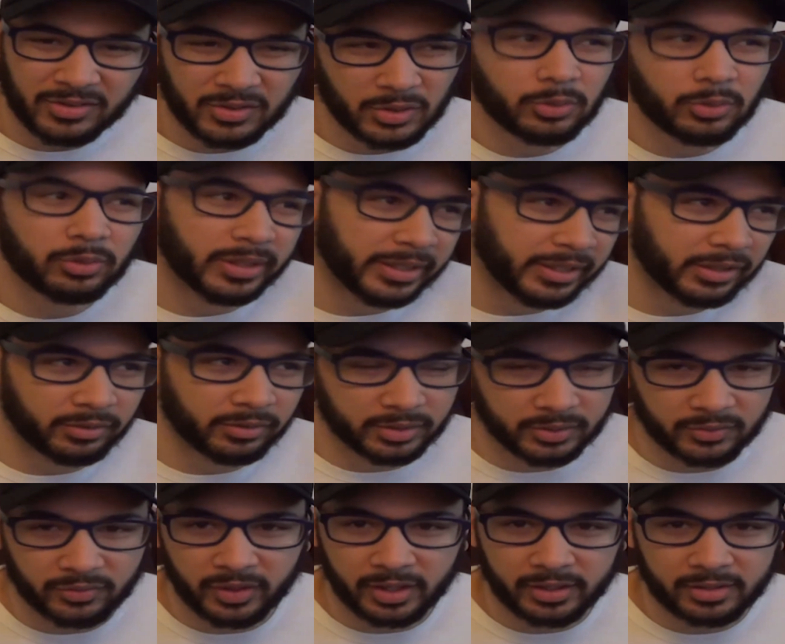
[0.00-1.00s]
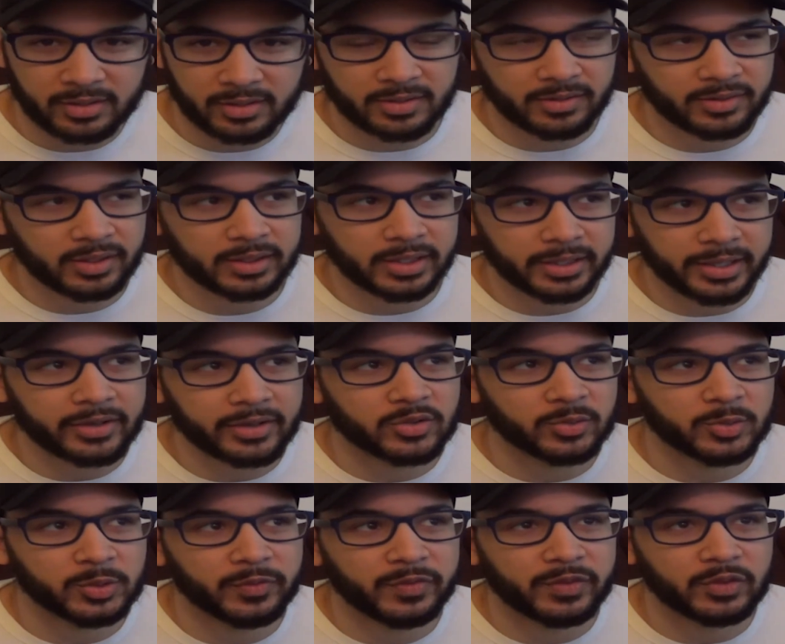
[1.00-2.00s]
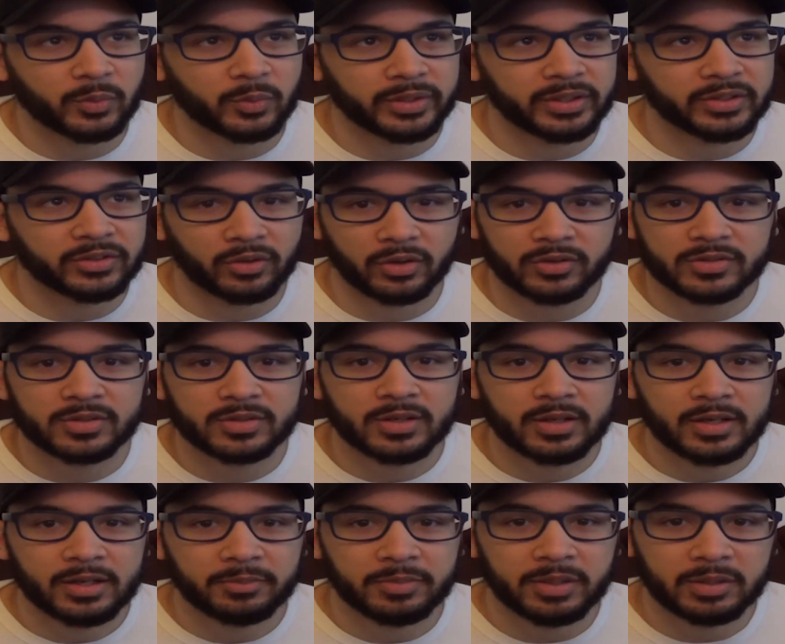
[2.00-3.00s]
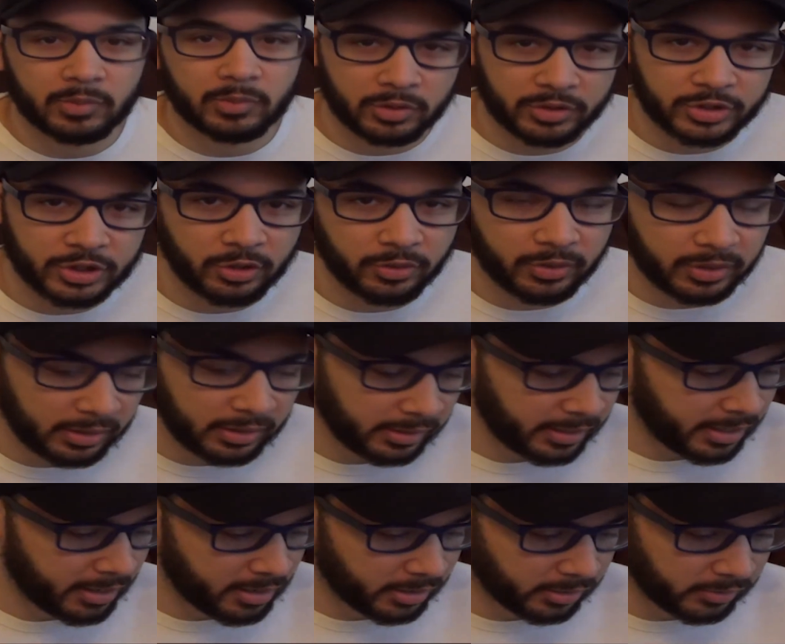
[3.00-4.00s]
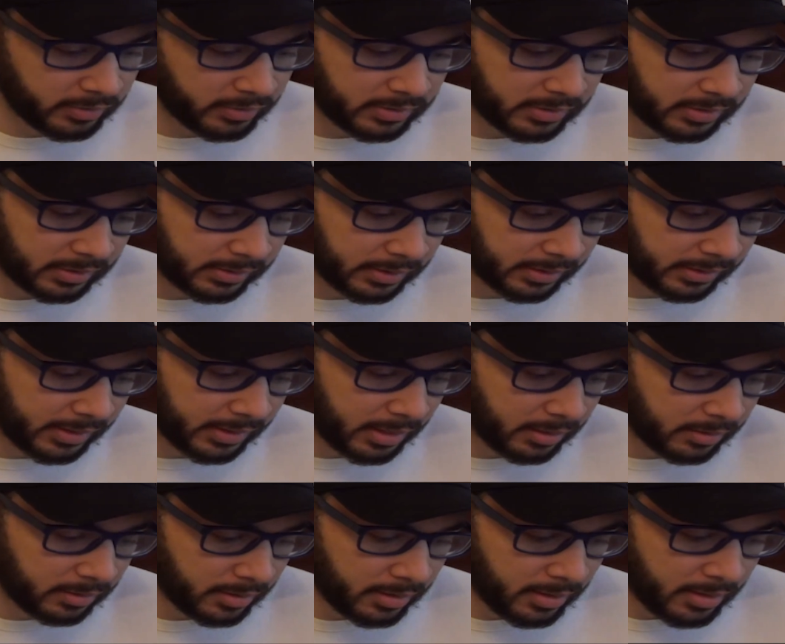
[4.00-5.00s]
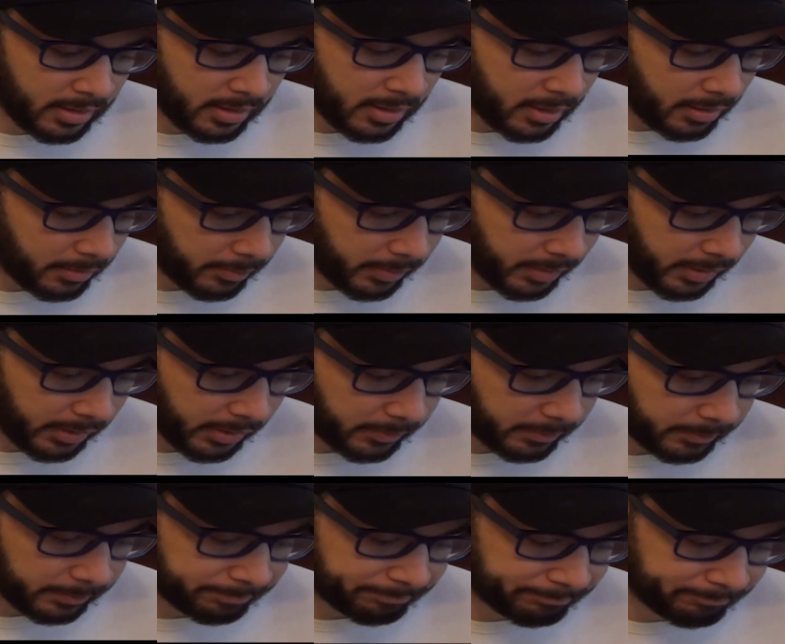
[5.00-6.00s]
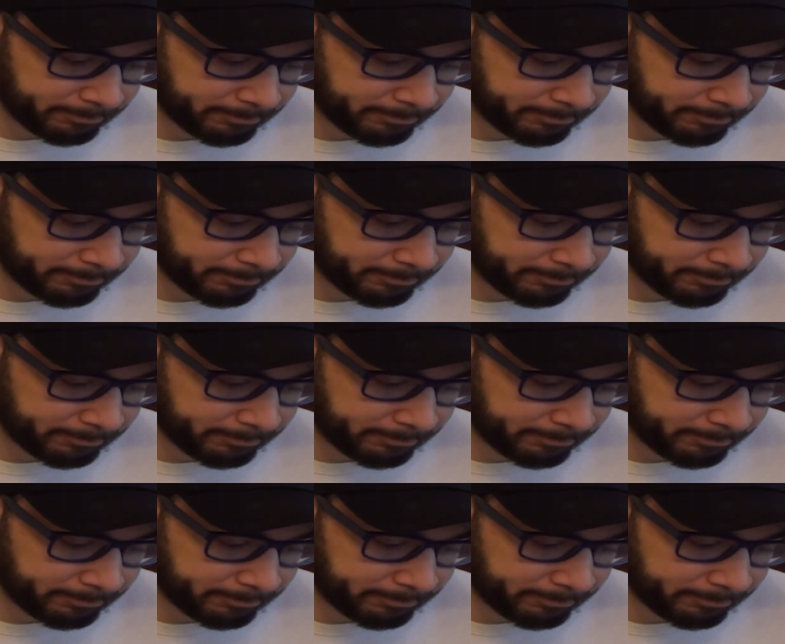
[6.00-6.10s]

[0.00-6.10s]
until later in the franchise. I think the next movie is when he starts being more jokey and characteristic like that. But